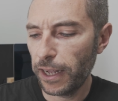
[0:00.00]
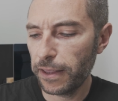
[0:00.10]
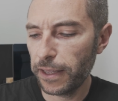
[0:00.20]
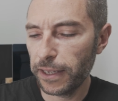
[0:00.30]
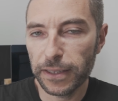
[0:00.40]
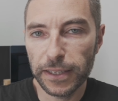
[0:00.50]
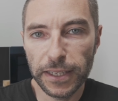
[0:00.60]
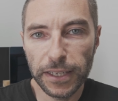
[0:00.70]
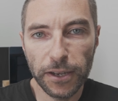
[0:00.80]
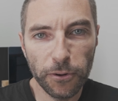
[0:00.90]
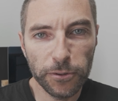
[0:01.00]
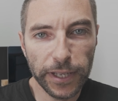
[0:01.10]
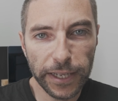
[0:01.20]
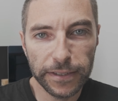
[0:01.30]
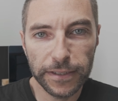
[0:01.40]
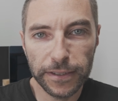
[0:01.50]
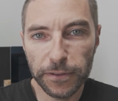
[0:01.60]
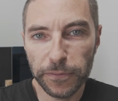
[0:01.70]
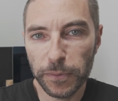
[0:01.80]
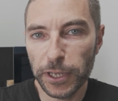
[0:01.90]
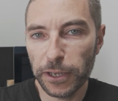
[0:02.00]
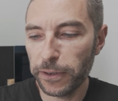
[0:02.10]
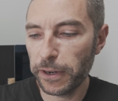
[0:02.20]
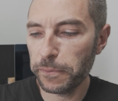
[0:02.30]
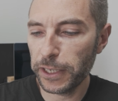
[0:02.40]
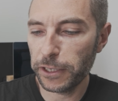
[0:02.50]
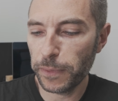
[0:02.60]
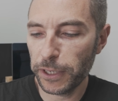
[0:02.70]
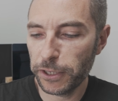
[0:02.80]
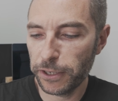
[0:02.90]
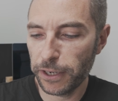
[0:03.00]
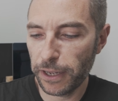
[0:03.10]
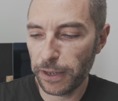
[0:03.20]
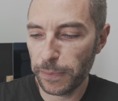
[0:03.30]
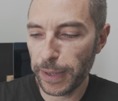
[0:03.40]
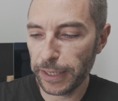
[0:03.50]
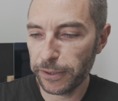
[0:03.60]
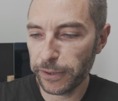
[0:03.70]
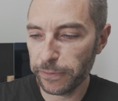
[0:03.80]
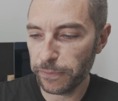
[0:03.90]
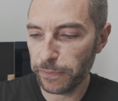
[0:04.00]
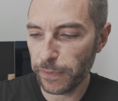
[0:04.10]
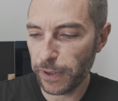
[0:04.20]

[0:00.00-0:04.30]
I think the old lenses from Nikon are much better and